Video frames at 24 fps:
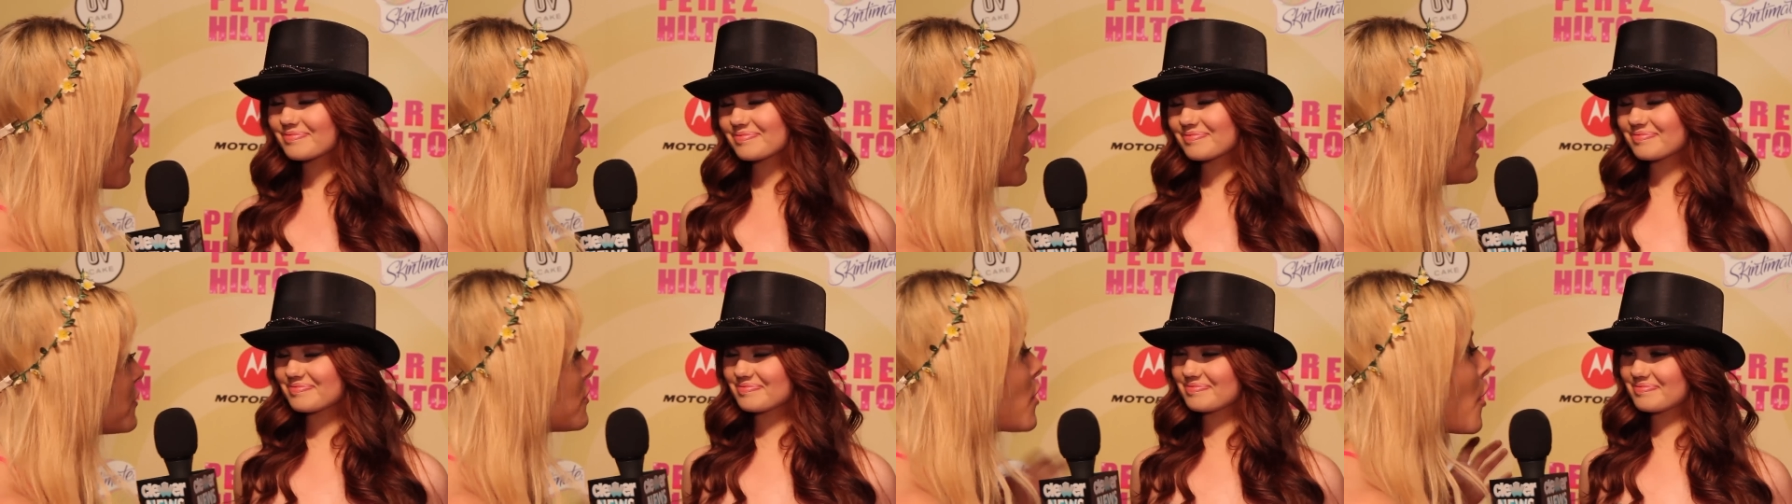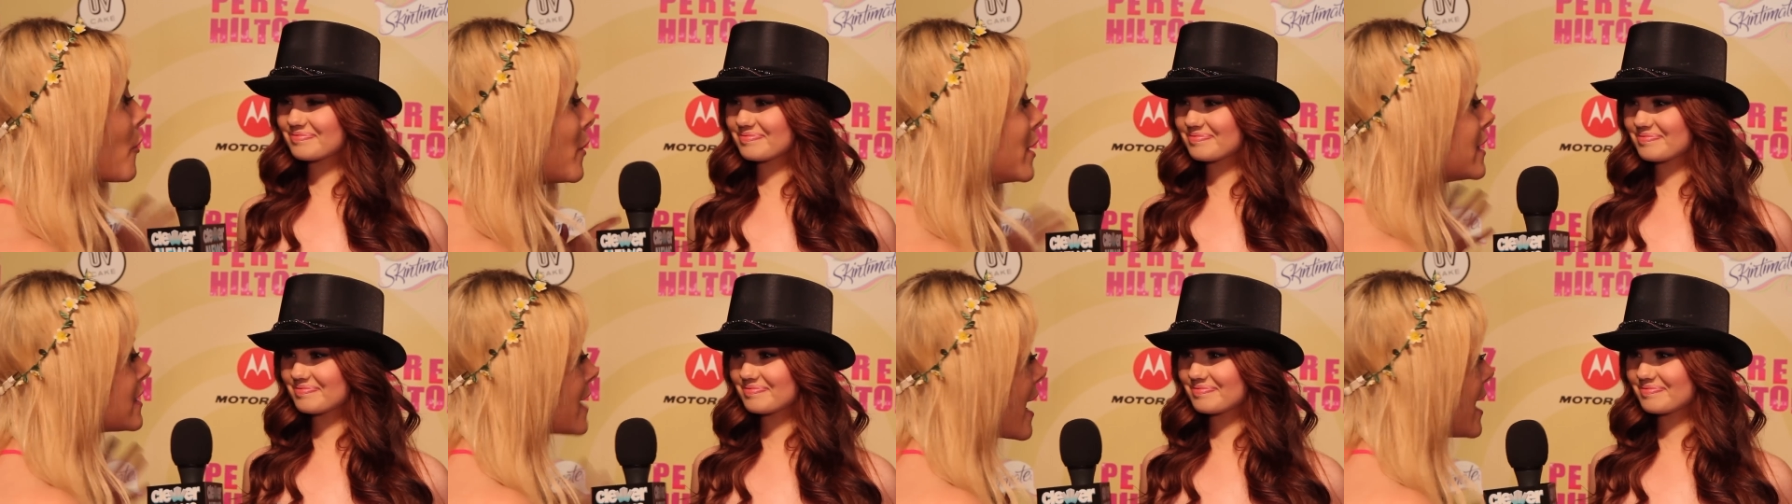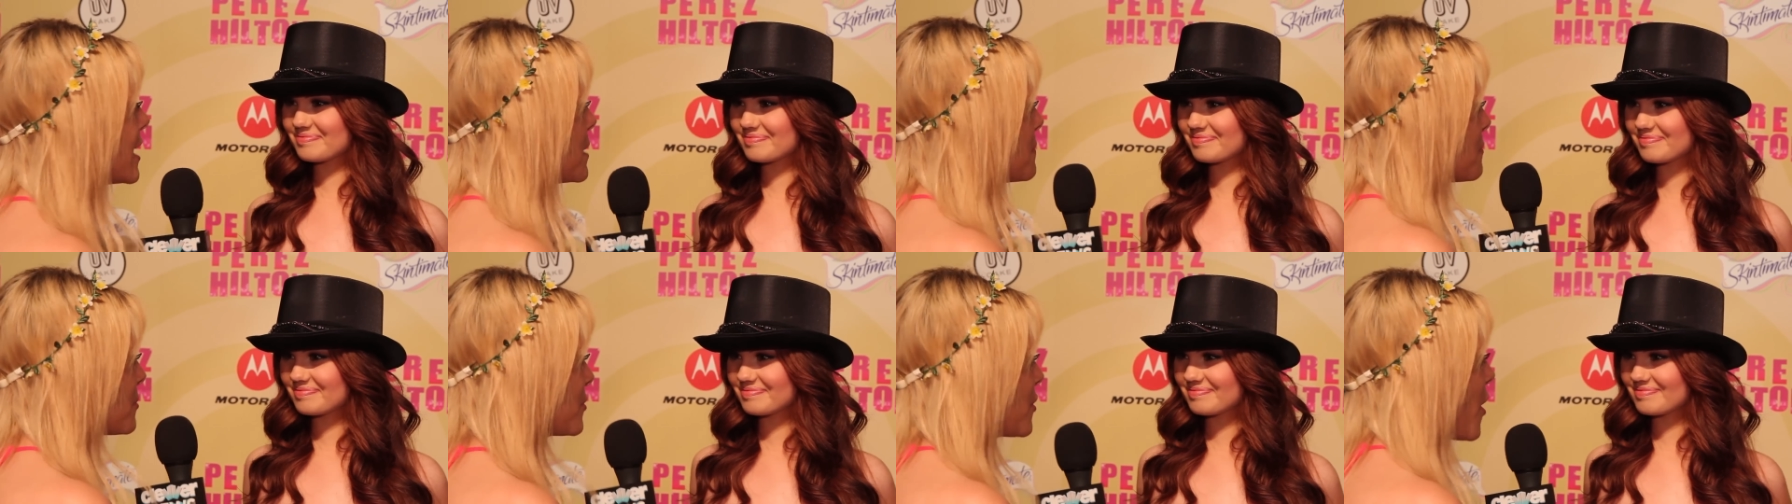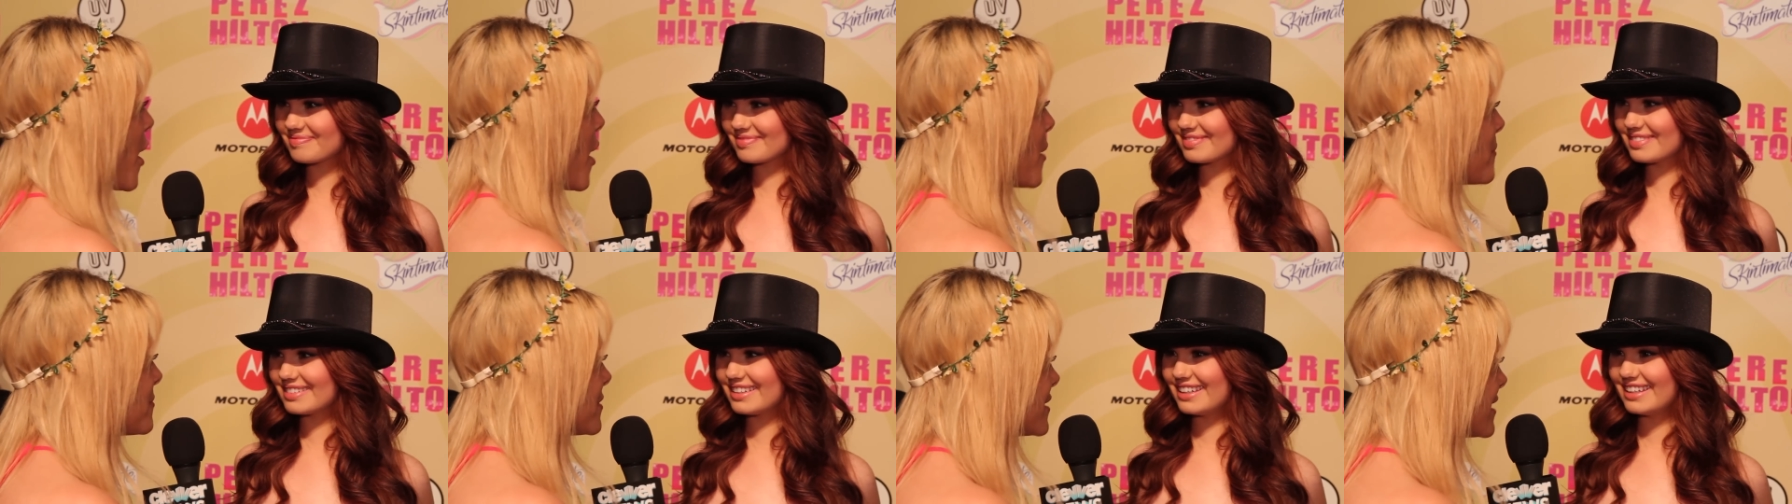to know: Are you going to any
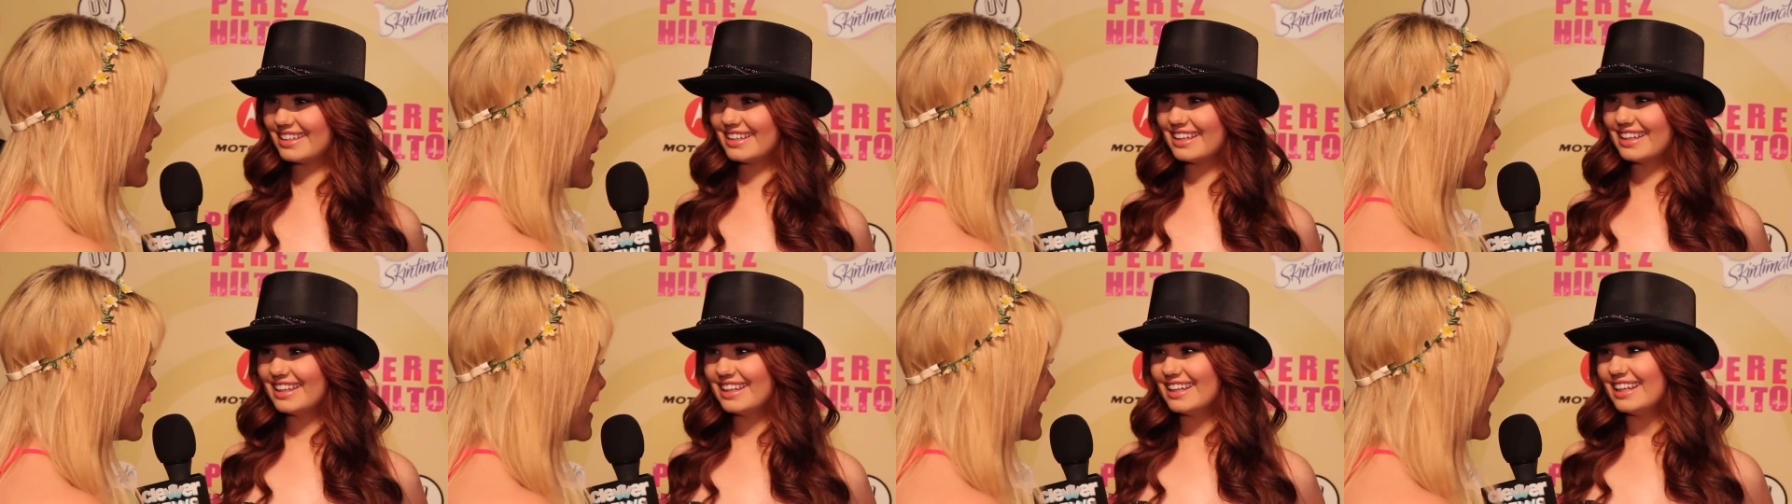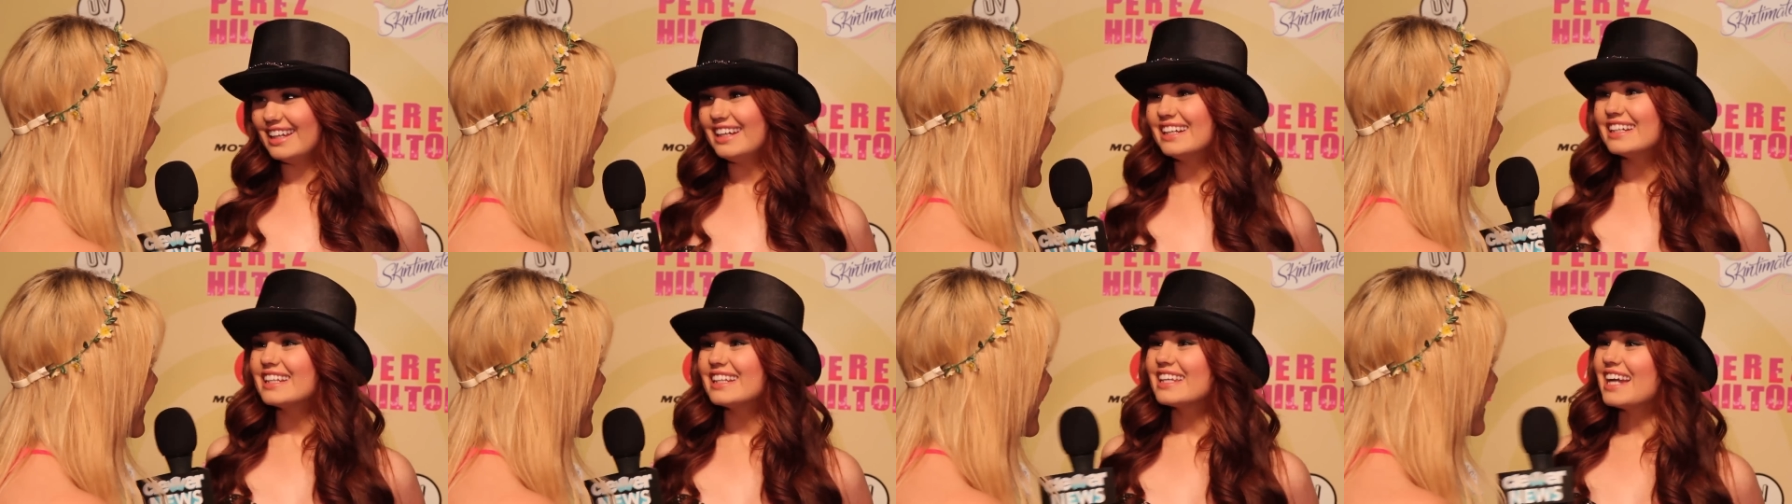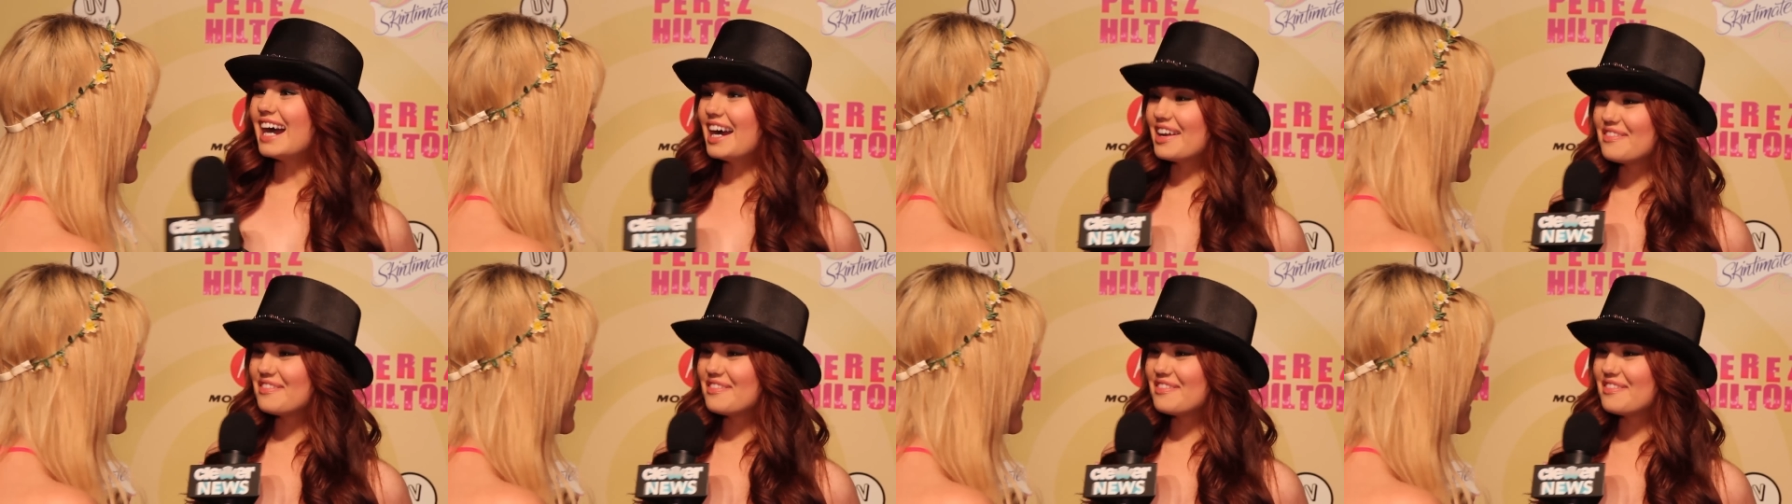proms this year?